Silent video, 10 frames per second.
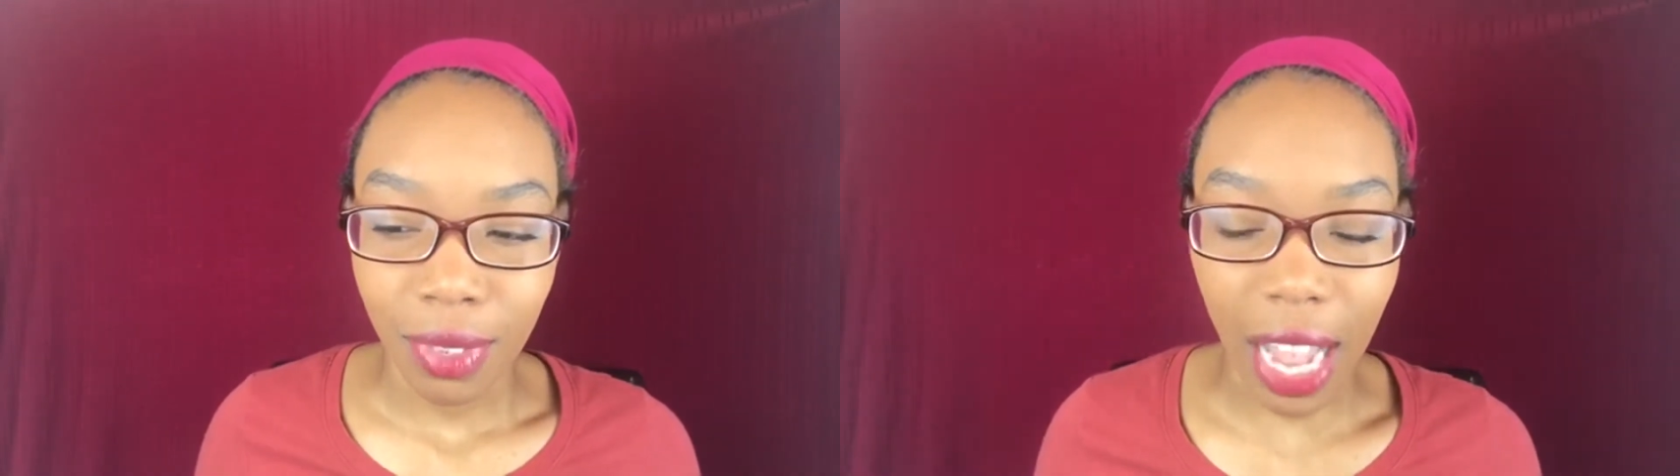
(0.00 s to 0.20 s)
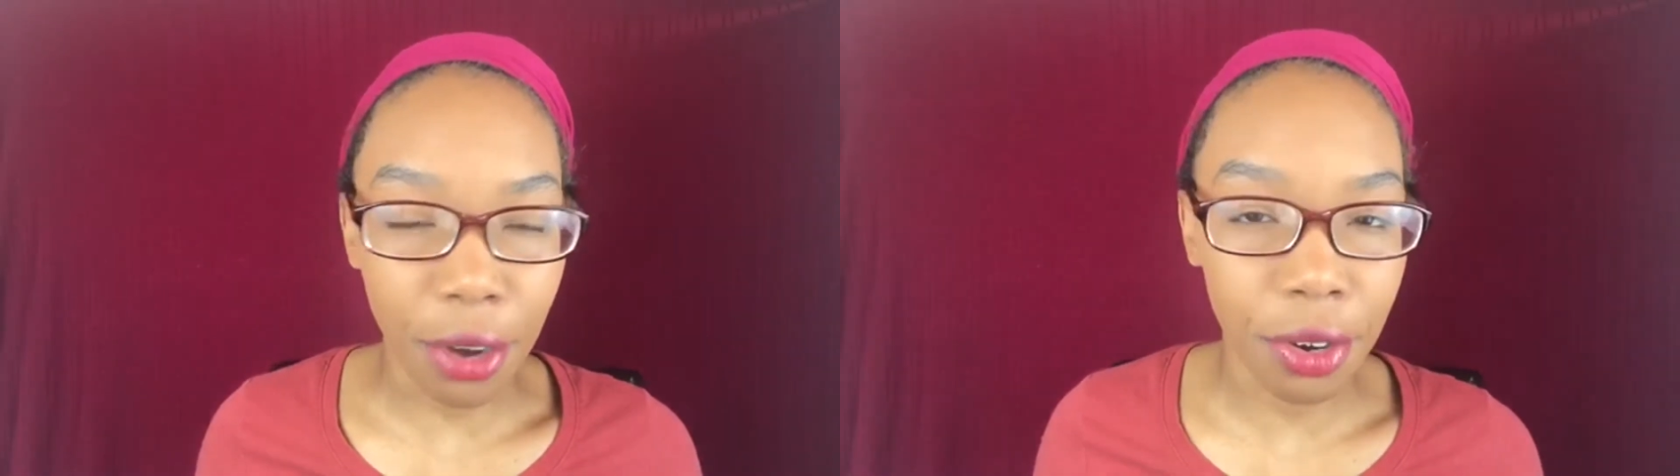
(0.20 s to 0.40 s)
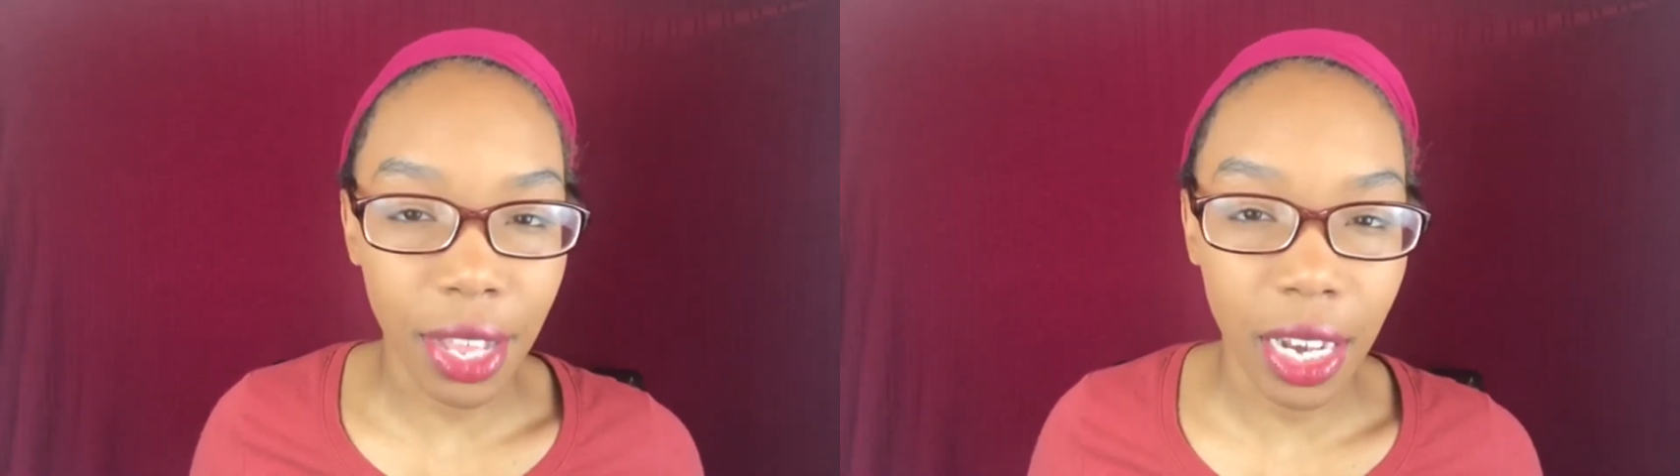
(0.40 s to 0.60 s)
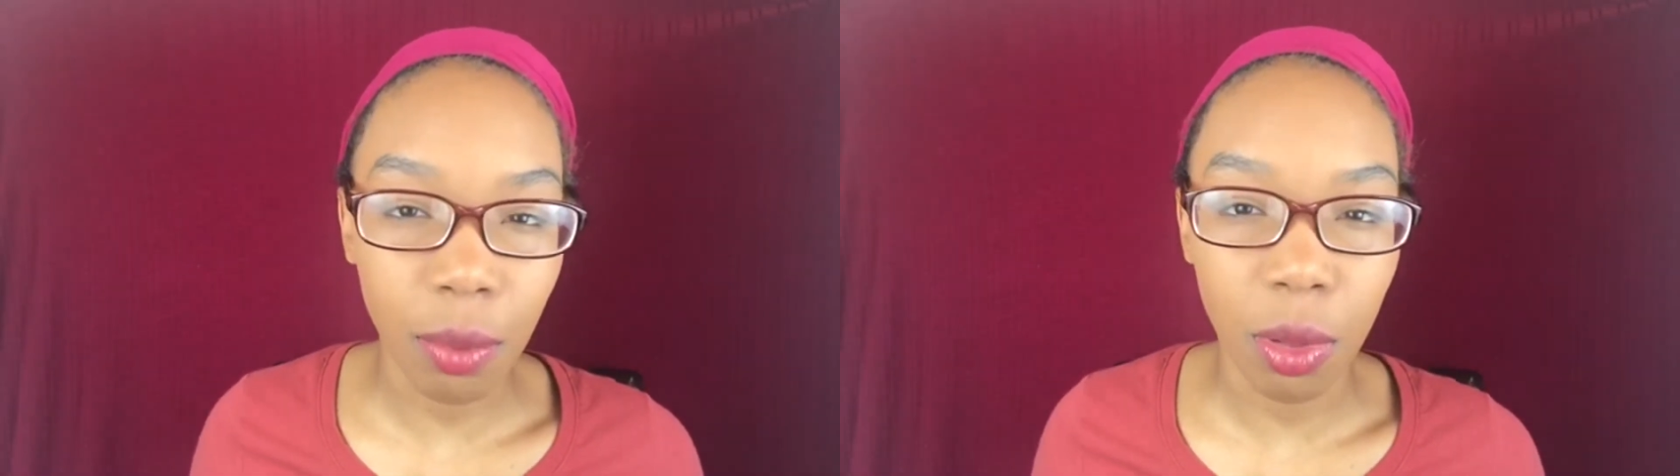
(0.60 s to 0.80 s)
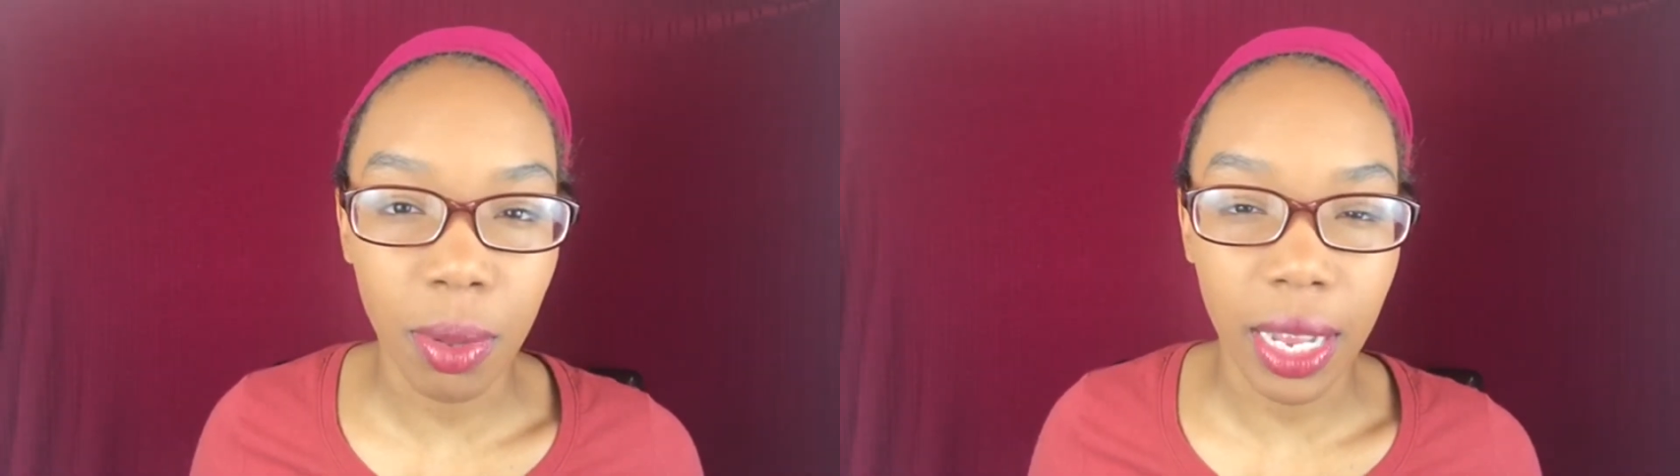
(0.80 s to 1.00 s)
I go on Kelley
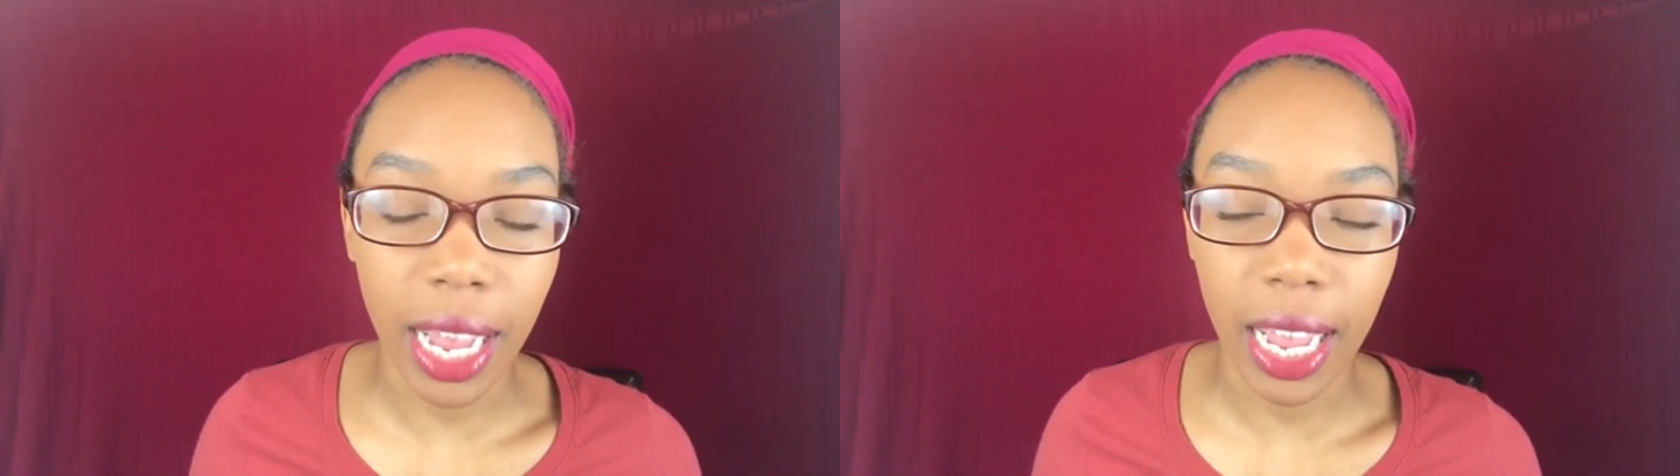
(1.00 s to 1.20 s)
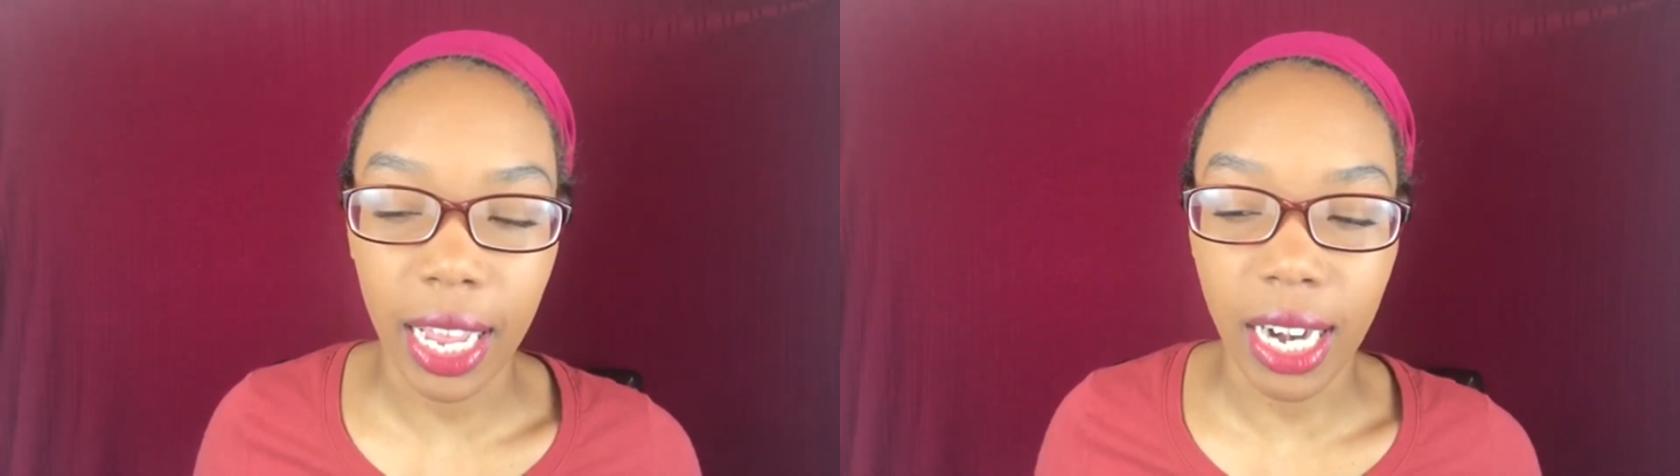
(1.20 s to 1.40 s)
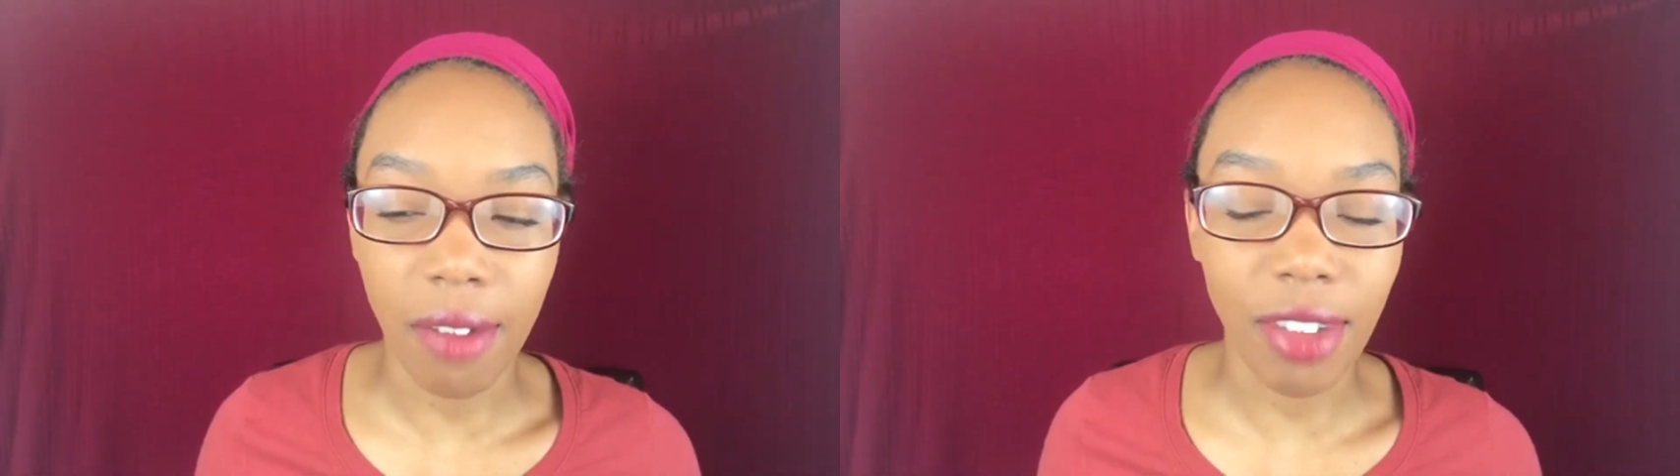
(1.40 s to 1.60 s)
Blue Book and I